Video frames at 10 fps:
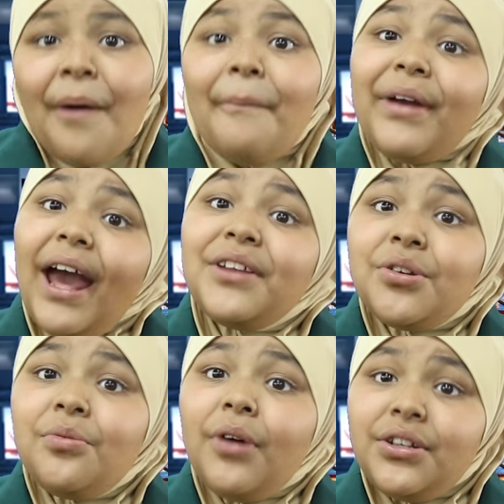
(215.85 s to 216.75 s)
but I do
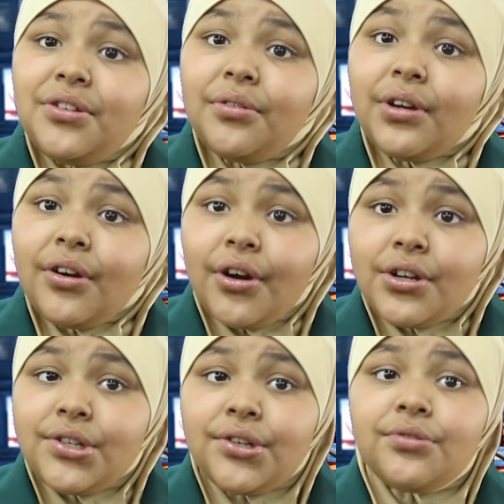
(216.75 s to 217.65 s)
want to
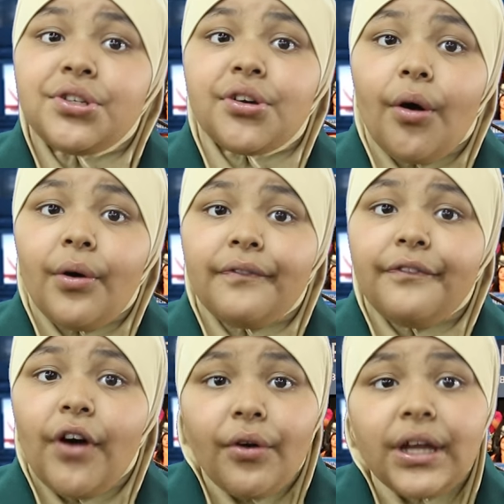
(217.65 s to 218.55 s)
encourage you to go and
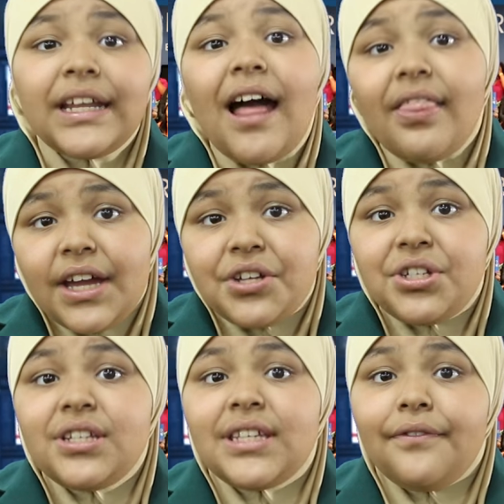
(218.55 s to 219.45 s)
vote in the
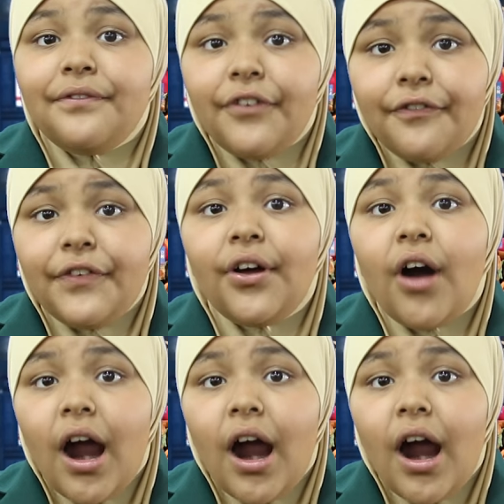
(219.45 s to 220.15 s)
elections and fulfill